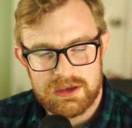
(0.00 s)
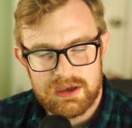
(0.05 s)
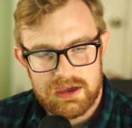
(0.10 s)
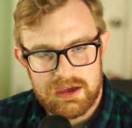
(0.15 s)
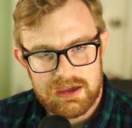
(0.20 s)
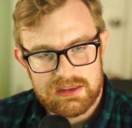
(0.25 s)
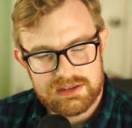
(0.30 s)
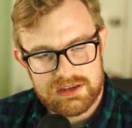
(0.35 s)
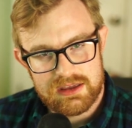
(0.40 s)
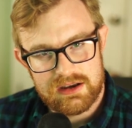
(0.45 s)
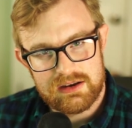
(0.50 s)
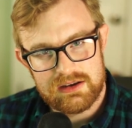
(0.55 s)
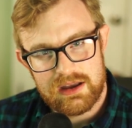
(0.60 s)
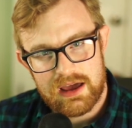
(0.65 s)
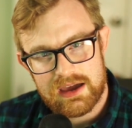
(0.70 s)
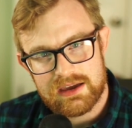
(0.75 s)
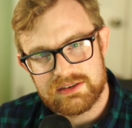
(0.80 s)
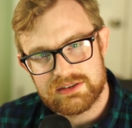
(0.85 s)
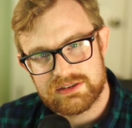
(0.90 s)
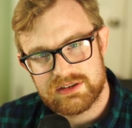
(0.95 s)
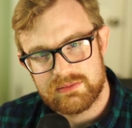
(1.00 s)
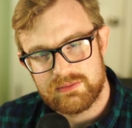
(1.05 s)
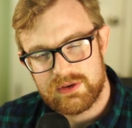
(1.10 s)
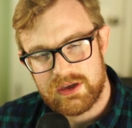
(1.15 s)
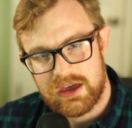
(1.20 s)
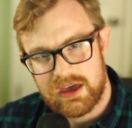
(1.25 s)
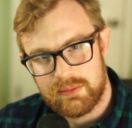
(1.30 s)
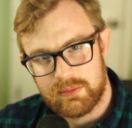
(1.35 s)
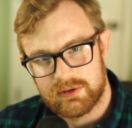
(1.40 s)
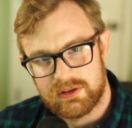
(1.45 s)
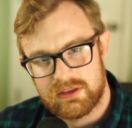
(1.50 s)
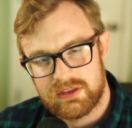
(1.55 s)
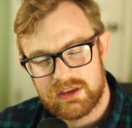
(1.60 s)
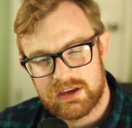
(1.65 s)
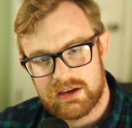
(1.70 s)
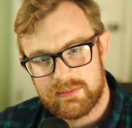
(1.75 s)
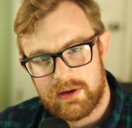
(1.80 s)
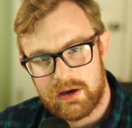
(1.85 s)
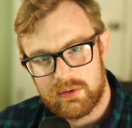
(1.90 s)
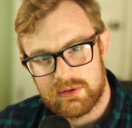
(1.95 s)
It's kind of nice to be able to think
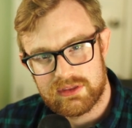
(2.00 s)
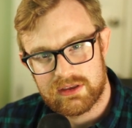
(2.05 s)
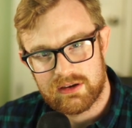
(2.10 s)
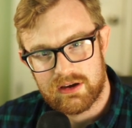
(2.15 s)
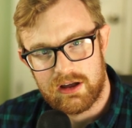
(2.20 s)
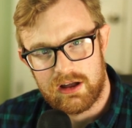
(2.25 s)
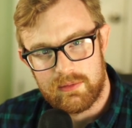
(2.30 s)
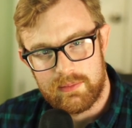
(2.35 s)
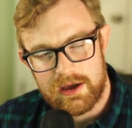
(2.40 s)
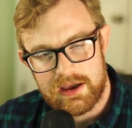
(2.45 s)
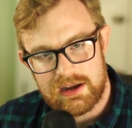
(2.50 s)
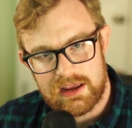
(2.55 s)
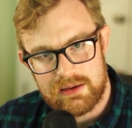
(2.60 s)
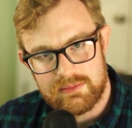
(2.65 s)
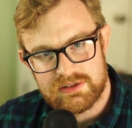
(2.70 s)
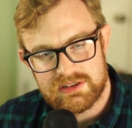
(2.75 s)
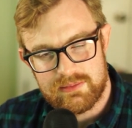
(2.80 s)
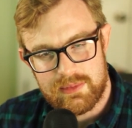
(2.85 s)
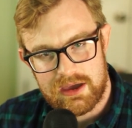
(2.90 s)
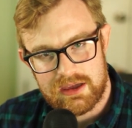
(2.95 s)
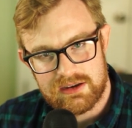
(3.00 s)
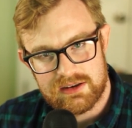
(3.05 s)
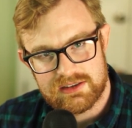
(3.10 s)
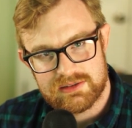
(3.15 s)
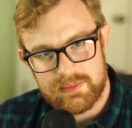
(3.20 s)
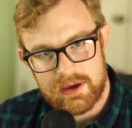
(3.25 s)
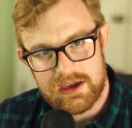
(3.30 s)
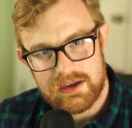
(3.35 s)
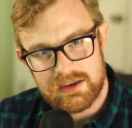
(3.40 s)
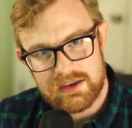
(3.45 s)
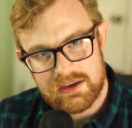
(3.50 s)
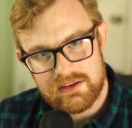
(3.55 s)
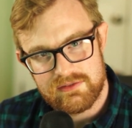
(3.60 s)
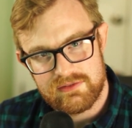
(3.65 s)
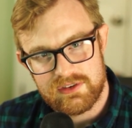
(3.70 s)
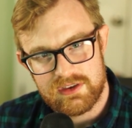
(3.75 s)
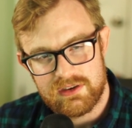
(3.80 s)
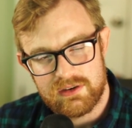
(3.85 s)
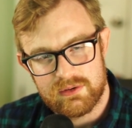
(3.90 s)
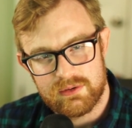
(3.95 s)
about what the call by name semantics might give
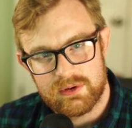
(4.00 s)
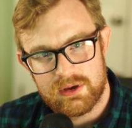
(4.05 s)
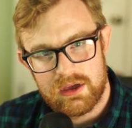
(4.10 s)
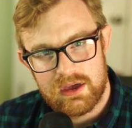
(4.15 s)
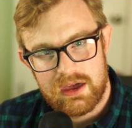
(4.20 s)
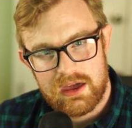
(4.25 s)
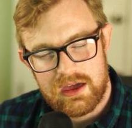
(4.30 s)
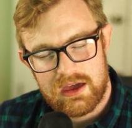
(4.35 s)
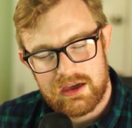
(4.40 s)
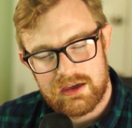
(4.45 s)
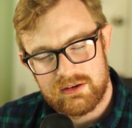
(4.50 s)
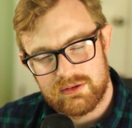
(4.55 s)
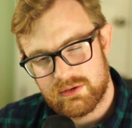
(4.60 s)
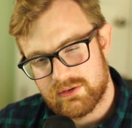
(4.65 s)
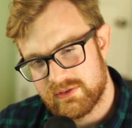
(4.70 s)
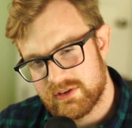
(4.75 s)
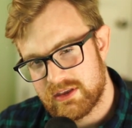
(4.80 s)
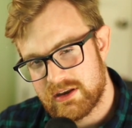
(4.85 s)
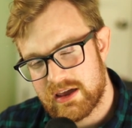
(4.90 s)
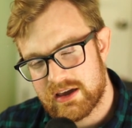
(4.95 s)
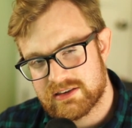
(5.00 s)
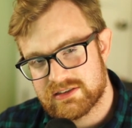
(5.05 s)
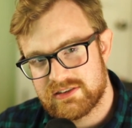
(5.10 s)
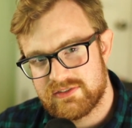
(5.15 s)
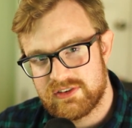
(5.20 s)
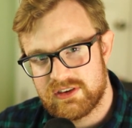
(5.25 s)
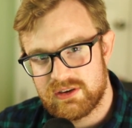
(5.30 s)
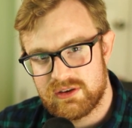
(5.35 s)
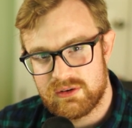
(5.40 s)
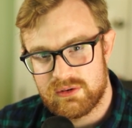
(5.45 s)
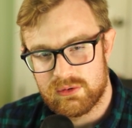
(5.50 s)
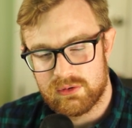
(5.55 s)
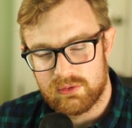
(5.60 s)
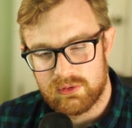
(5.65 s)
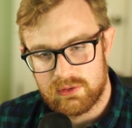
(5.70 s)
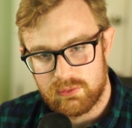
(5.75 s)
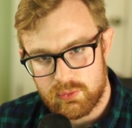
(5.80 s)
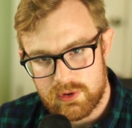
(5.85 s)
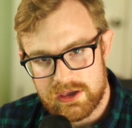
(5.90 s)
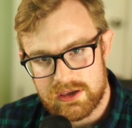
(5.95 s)
you. And over the next few
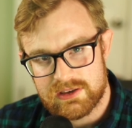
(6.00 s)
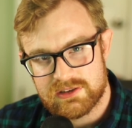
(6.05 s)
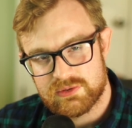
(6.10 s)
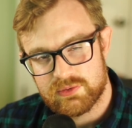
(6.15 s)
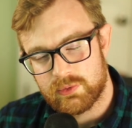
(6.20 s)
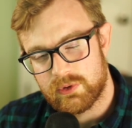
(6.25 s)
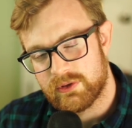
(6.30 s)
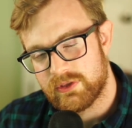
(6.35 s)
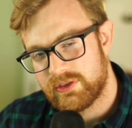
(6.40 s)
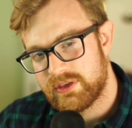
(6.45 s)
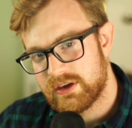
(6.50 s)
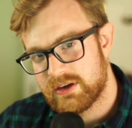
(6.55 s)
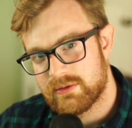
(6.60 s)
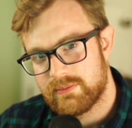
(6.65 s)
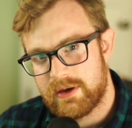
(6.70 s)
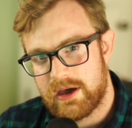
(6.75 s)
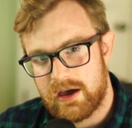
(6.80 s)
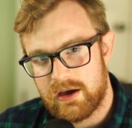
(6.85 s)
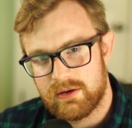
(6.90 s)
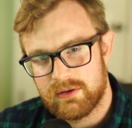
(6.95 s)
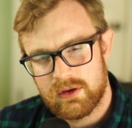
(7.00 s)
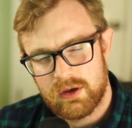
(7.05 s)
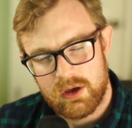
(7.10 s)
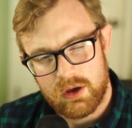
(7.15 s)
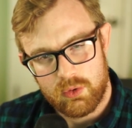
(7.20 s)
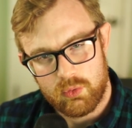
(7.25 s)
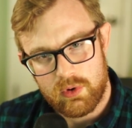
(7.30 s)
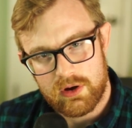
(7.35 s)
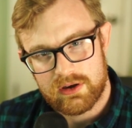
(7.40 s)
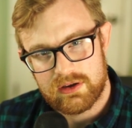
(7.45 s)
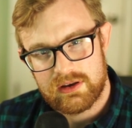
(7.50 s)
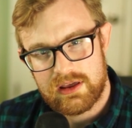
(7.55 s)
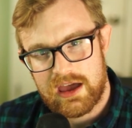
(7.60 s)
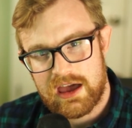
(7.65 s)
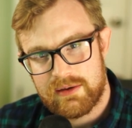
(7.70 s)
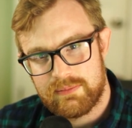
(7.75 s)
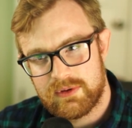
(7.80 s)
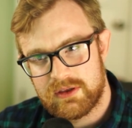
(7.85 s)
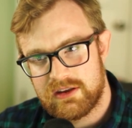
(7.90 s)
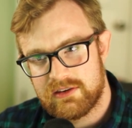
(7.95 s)
weeks, we'll think about what could
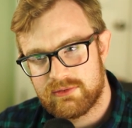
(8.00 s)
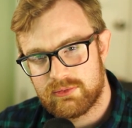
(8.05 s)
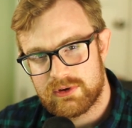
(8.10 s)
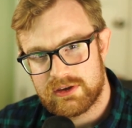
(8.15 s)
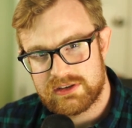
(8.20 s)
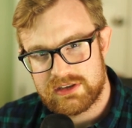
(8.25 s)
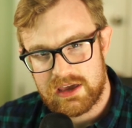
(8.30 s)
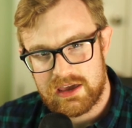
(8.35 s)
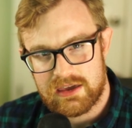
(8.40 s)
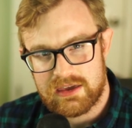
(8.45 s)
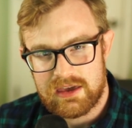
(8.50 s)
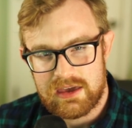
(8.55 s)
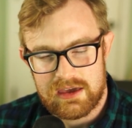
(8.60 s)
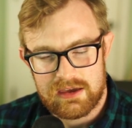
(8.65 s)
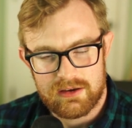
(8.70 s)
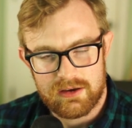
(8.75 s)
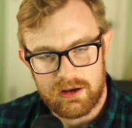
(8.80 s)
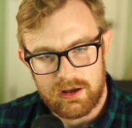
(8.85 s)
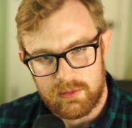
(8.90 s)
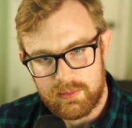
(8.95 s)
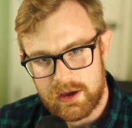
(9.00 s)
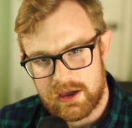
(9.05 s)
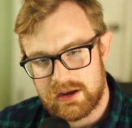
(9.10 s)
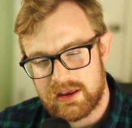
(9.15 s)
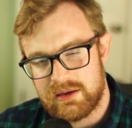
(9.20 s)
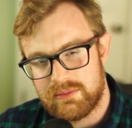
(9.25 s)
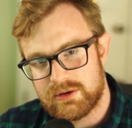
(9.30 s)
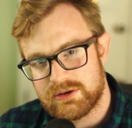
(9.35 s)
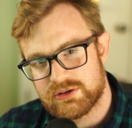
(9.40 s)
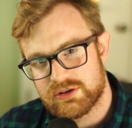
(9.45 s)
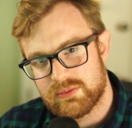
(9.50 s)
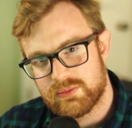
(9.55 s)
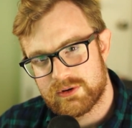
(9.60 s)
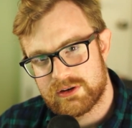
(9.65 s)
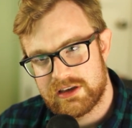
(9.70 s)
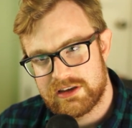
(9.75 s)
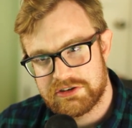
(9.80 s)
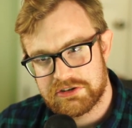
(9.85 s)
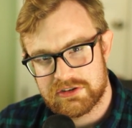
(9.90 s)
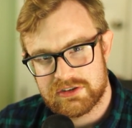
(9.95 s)
happen if we take a call by name
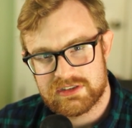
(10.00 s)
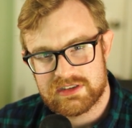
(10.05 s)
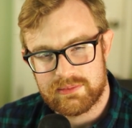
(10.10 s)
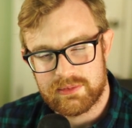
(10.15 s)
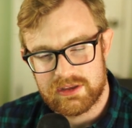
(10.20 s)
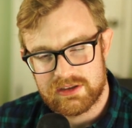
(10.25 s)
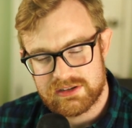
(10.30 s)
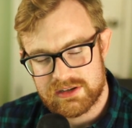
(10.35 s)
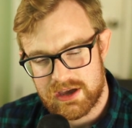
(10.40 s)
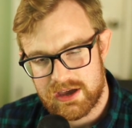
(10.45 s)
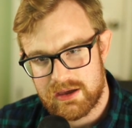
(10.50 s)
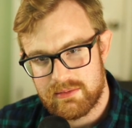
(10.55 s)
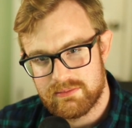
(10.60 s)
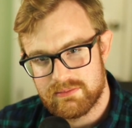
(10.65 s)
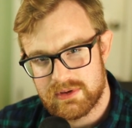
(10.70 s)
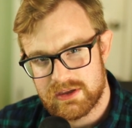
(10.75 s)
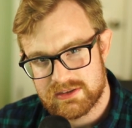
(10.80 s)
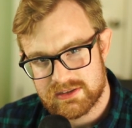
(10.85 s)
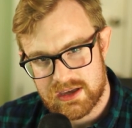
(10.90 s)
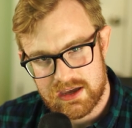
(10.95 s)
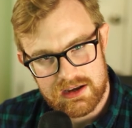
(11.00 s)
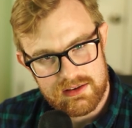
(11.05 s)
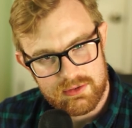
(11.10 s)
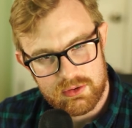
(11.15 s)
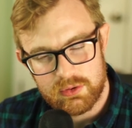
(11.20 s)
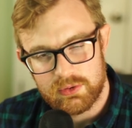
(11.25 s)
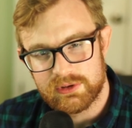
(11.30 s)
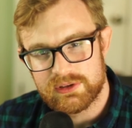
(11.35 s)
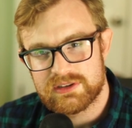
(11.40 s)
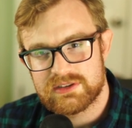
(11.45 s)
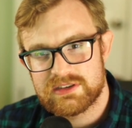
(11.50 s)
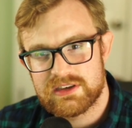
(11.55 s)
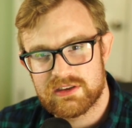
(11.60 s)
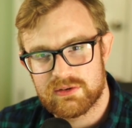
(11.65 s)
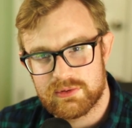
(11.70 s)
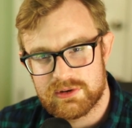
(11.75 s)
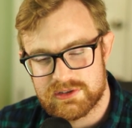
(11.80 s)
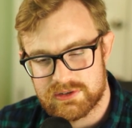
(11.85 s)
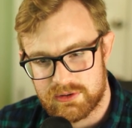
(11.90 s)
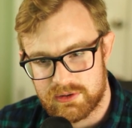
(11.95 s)
interpretation some of the time. It's kind of cool to see the
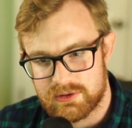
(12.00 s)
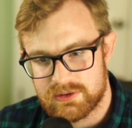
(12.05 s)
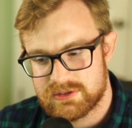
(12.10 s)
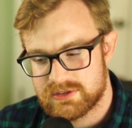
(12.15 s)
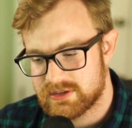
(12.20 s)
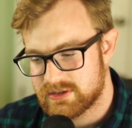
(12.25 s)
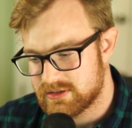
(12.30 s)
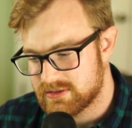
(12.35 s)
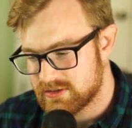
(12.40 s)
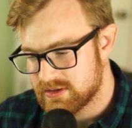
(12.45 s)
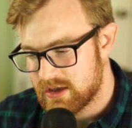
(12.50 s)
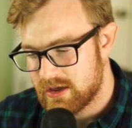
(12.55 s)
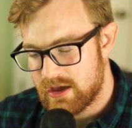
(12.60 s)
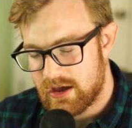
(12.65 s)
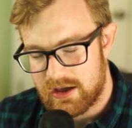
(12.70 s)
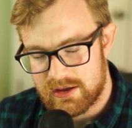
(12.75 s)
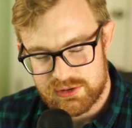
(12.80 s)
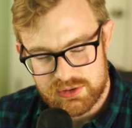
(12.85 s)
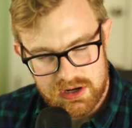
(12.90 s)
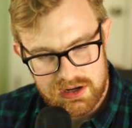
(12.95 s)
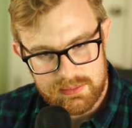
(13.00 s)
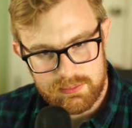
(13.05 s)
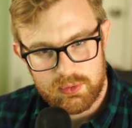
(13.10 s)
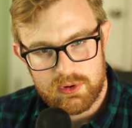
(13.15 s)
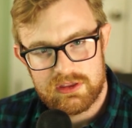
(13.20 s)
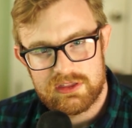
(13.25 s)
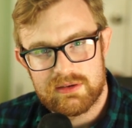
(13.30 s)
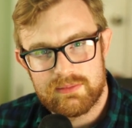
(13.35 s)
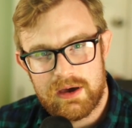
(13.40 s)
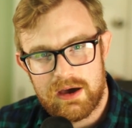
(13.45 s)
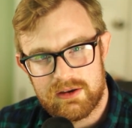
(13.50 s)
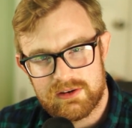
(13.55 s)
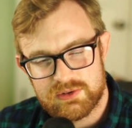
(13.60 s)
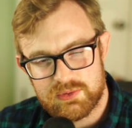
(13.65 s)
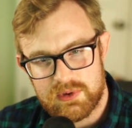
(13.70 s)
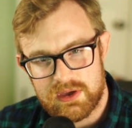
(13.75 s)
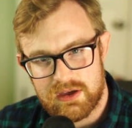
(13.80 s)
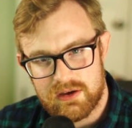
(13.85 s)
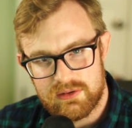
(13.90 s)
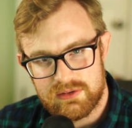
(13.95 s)
results, and I'll try to point them out as we
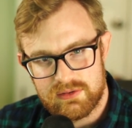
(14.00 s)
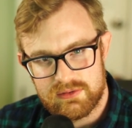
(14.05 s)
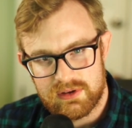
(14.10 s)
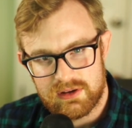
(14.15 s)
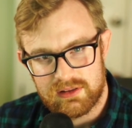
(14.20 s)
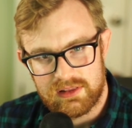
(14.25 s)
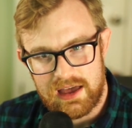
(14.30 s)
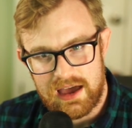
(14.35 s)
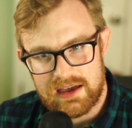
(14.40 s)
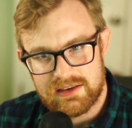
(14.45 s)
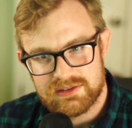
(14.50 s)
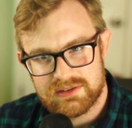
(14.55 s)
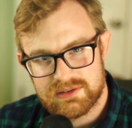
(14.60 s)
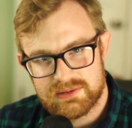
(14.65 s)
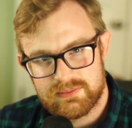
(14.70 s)
go through the class.